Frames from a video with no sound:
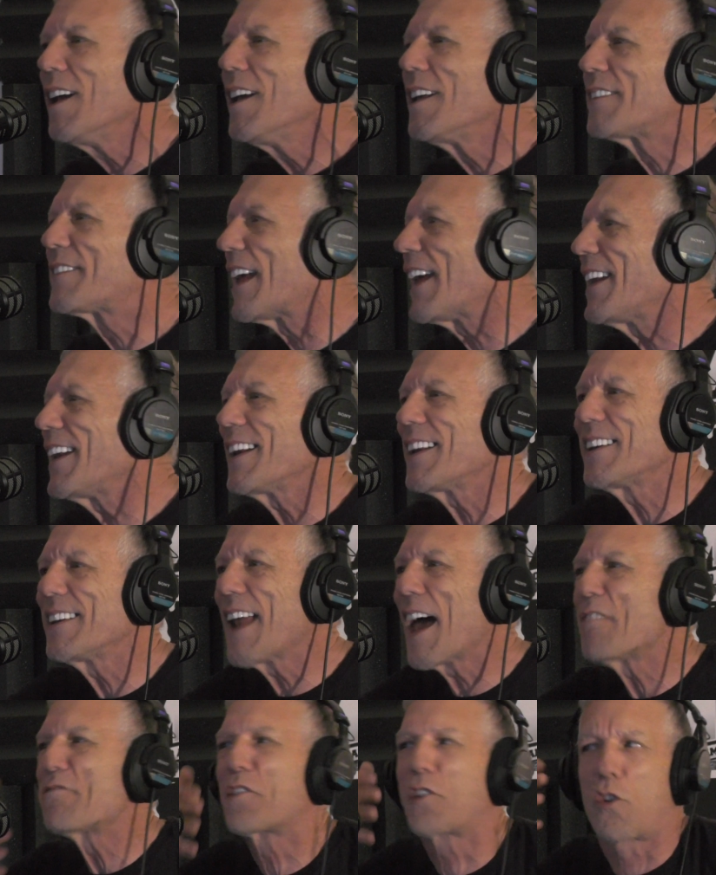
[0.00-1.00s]
They didn't
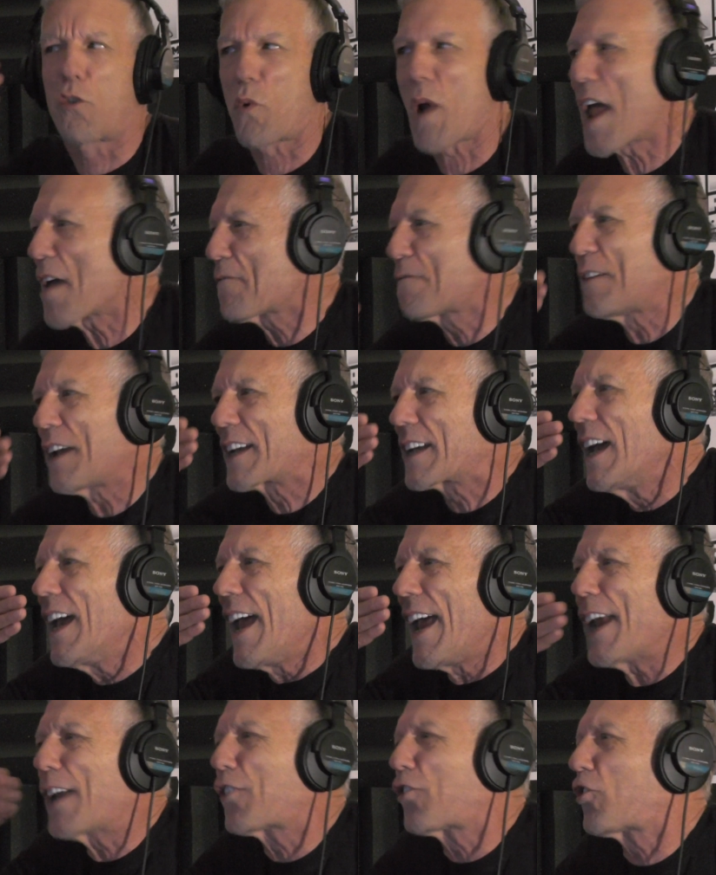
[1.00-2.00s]
have graphic
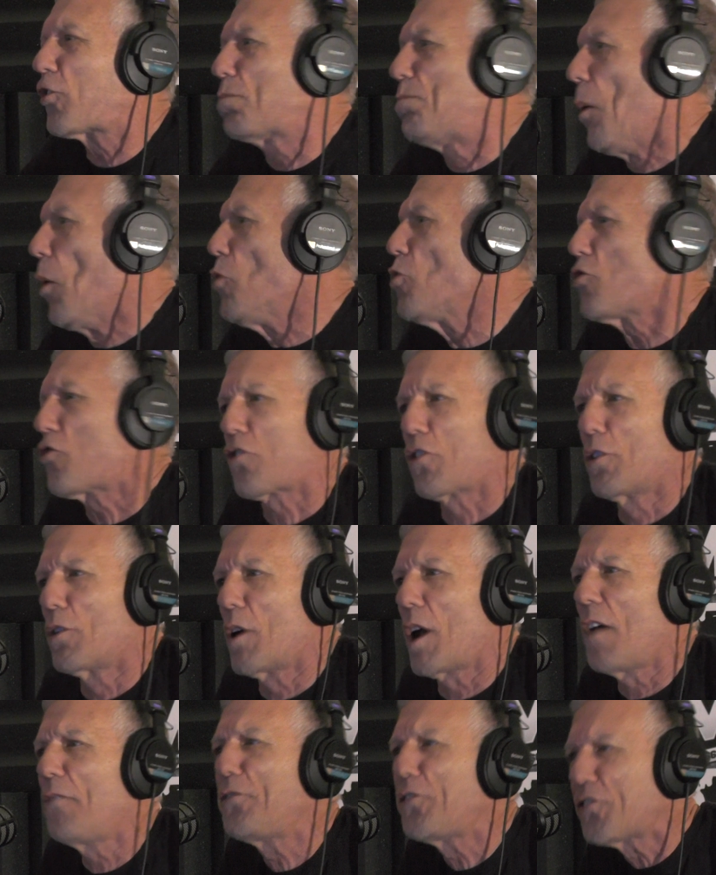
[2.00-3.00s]
exposure
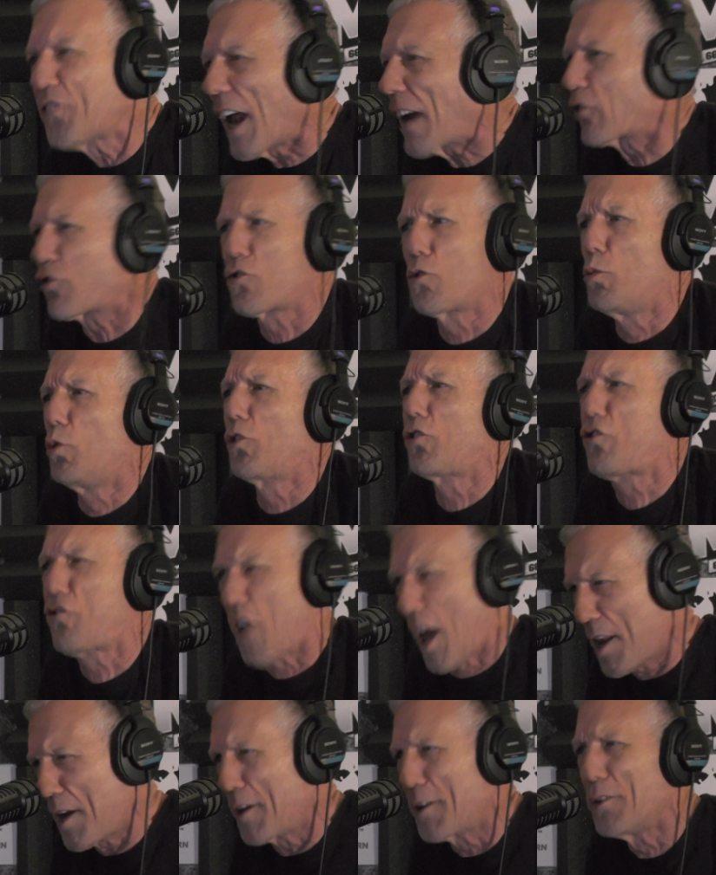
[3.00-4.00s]
of sexual
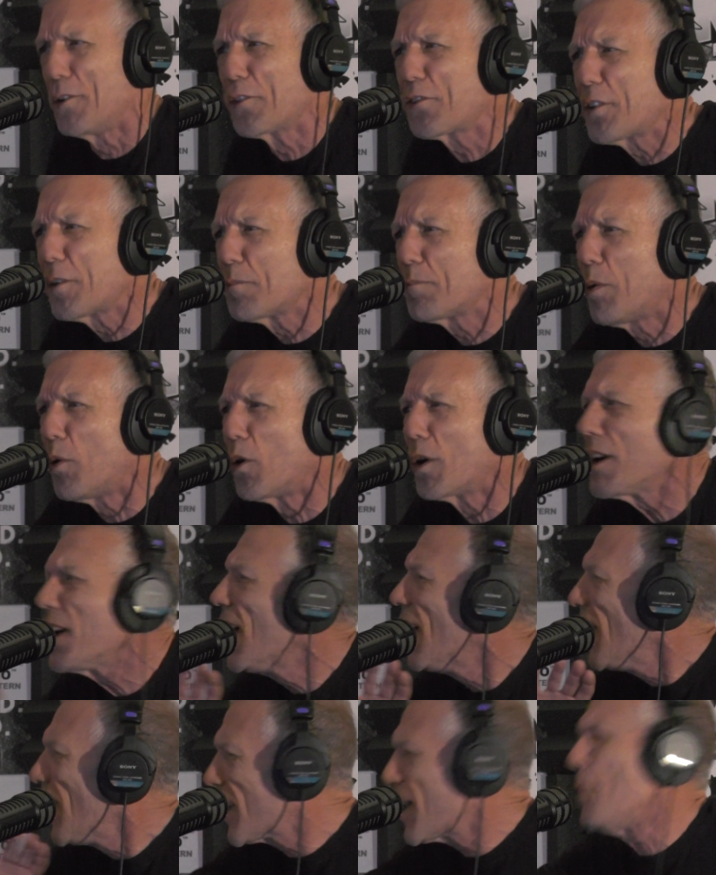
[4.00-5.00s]
genitals in porn.
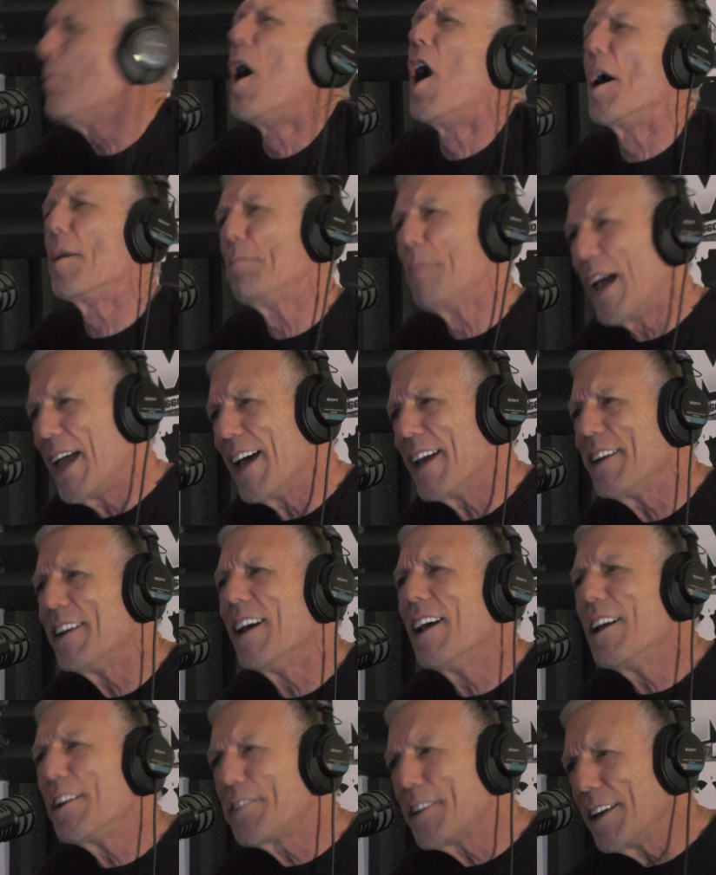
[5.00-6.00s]
Come on, man.
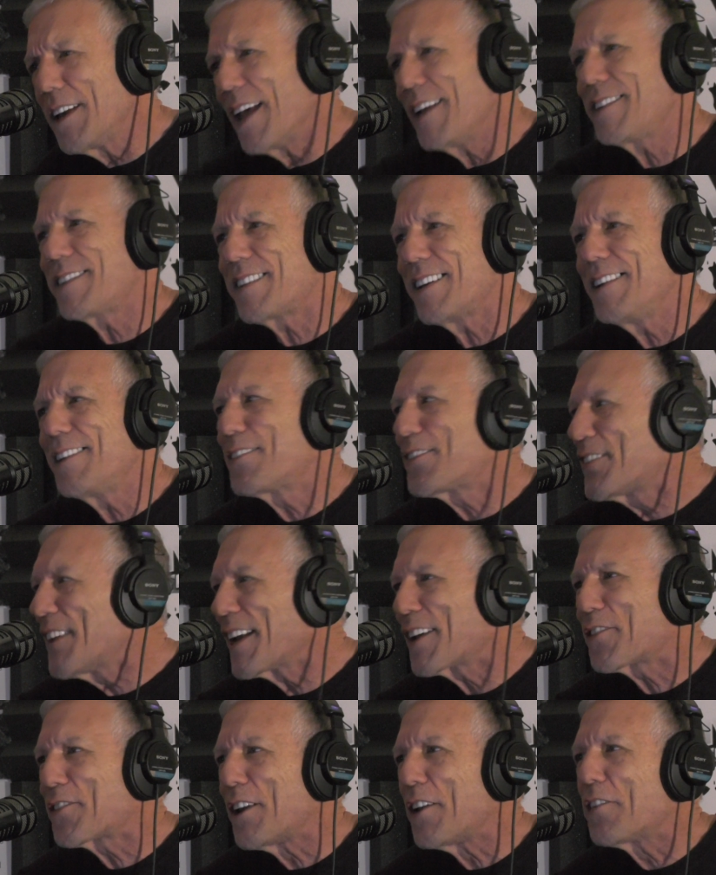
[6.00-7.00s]
It's the
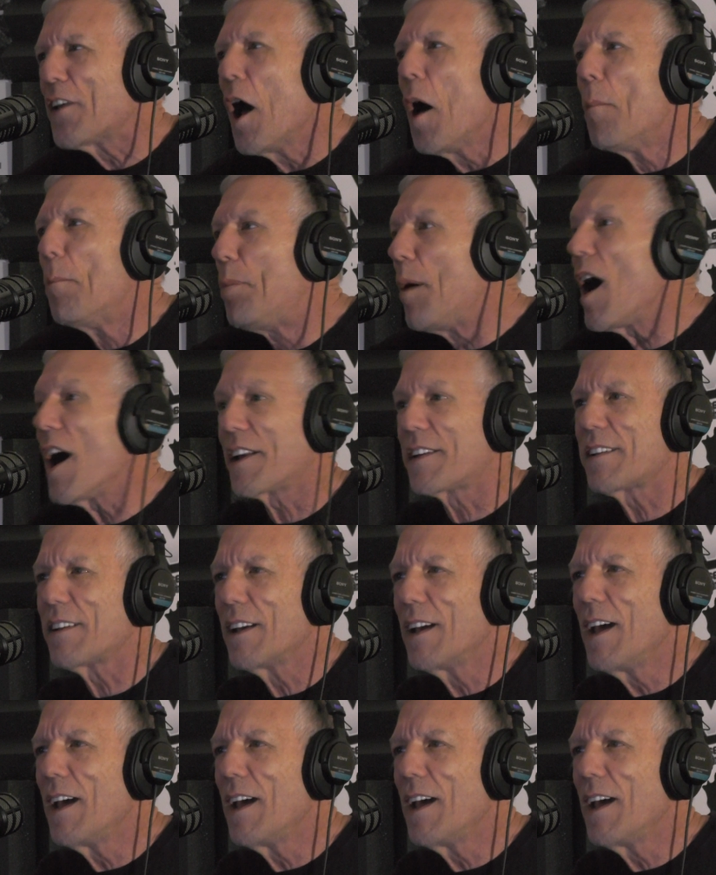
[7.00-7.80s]
1960s. Yeah. But